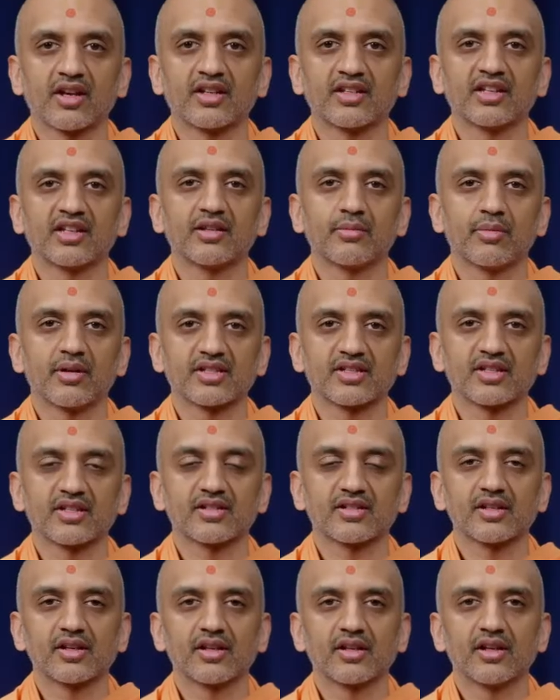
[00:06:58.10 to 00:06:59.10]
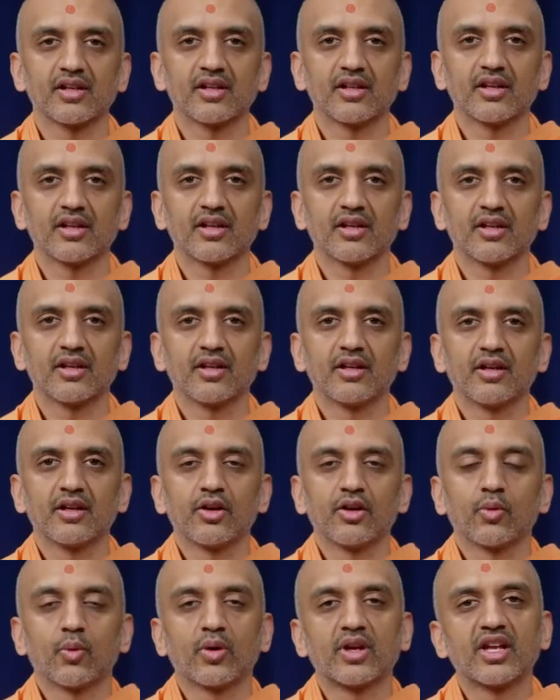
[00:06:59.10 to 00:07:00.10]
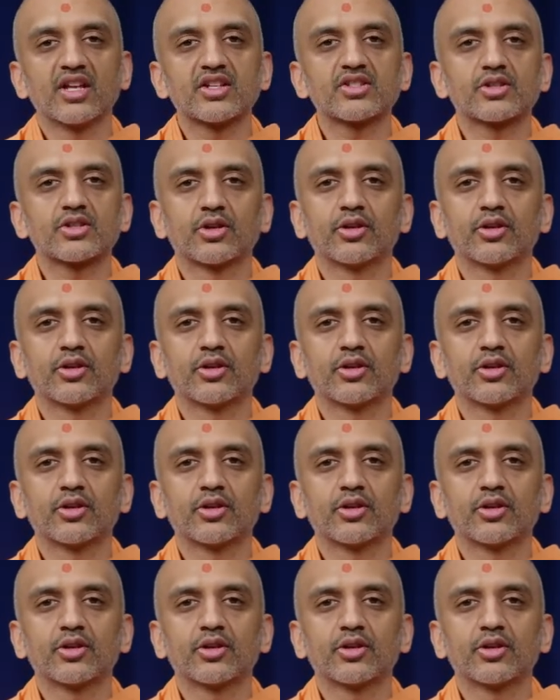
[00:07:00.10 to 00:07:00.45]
on a daily basis. When his